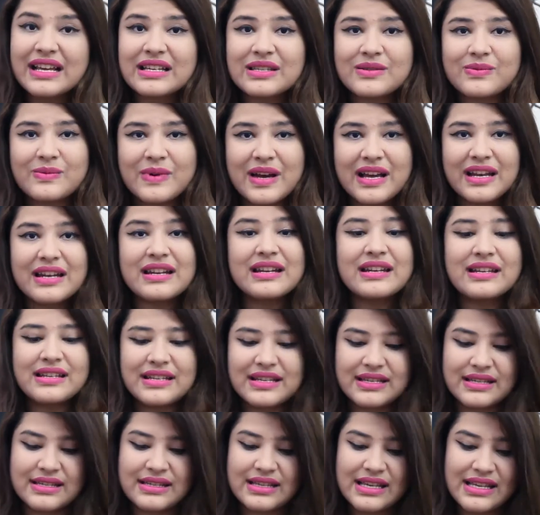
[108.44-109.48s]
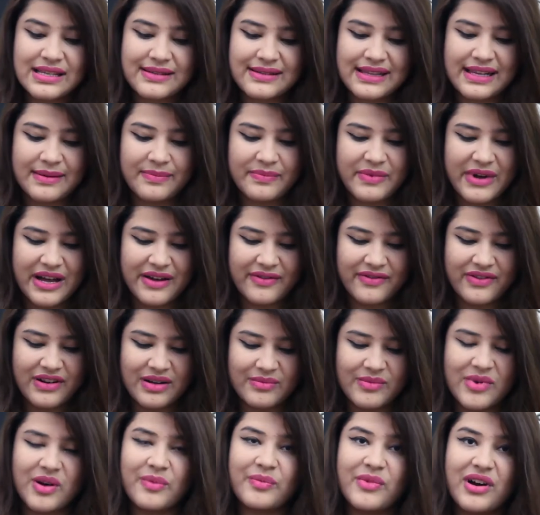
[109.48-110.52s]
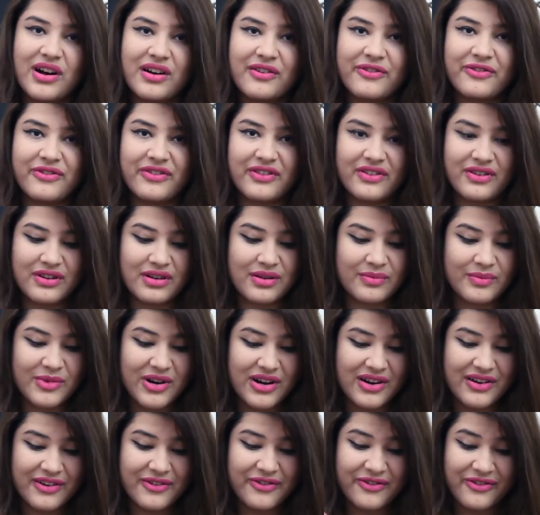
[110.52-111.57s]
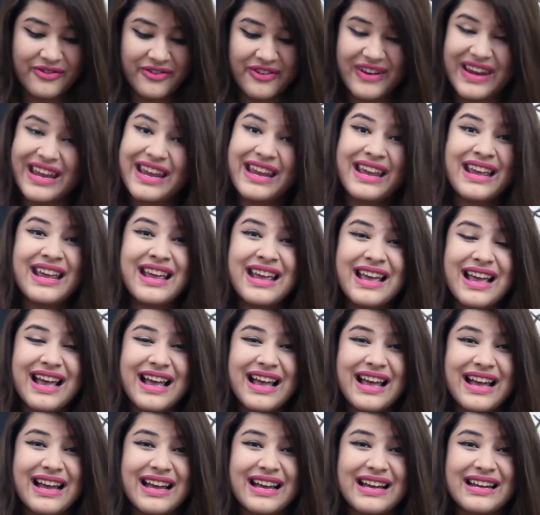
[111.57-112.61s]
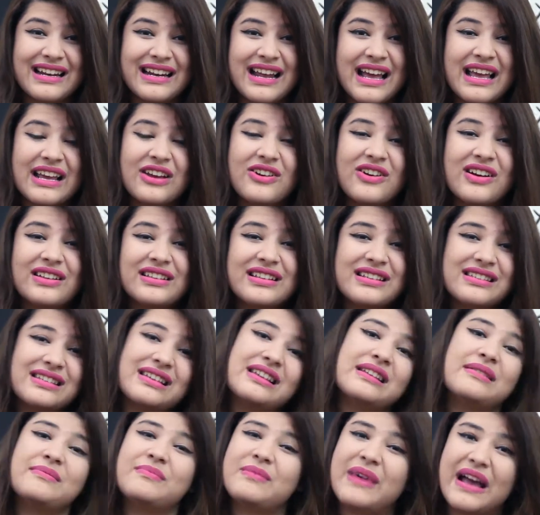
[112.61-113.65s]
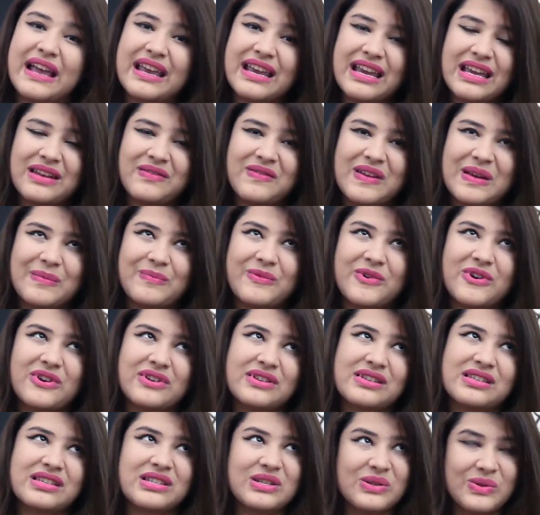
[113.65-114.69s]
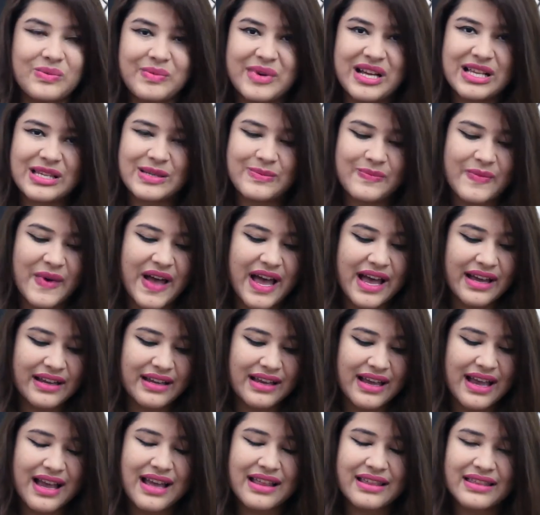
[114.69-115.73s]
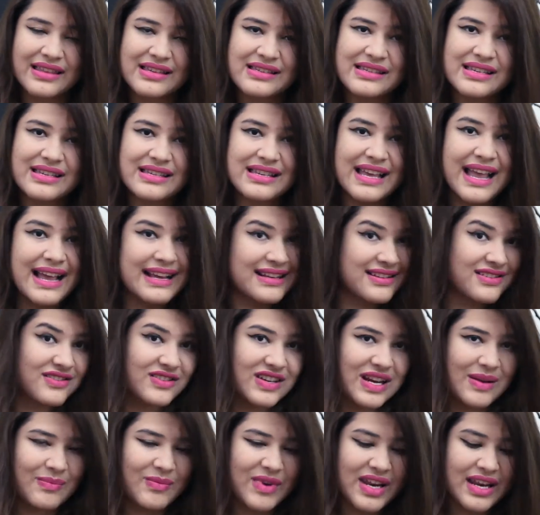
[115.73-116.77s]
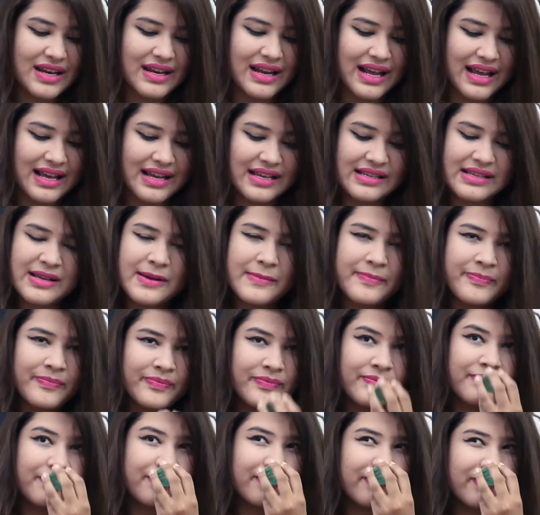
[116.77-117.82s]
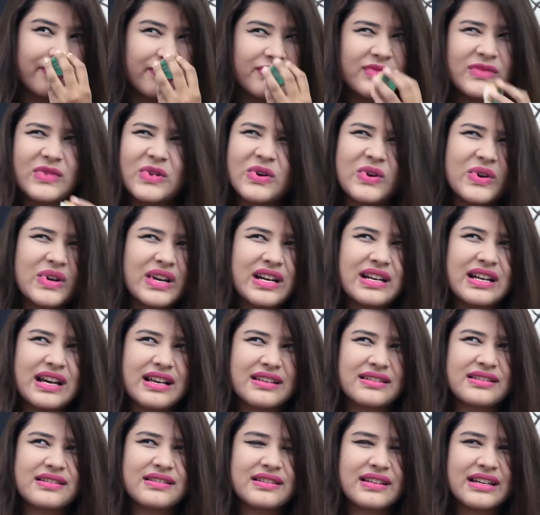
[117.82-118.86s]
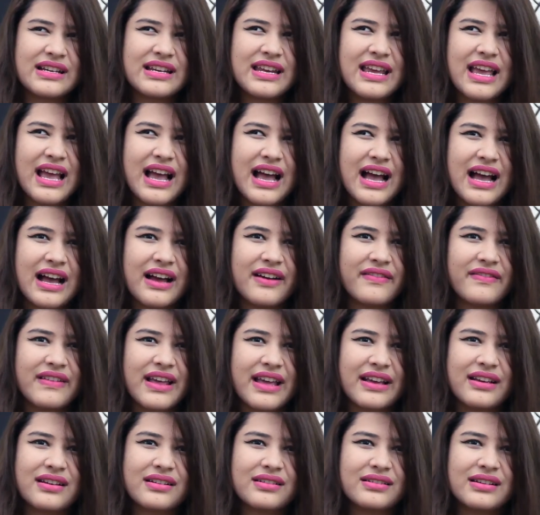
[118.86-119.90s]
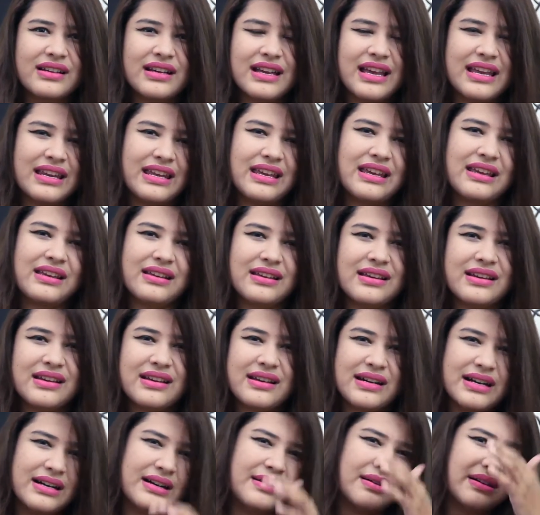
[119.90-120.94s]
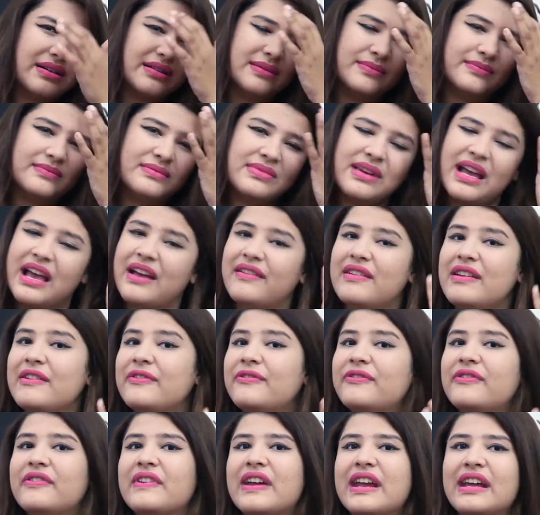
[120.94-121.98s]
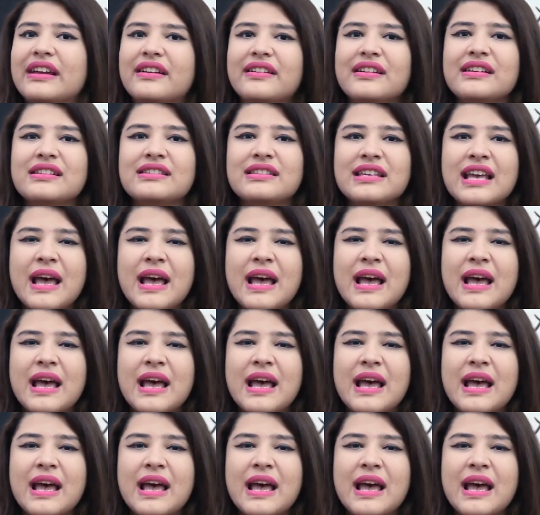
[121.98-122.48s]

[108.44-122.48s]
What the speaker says: One is this lip balm from OMORFEE and I got this in my NV box 2 months back and this is extremely nice. Though it doesn't really have like any heavy fragrance,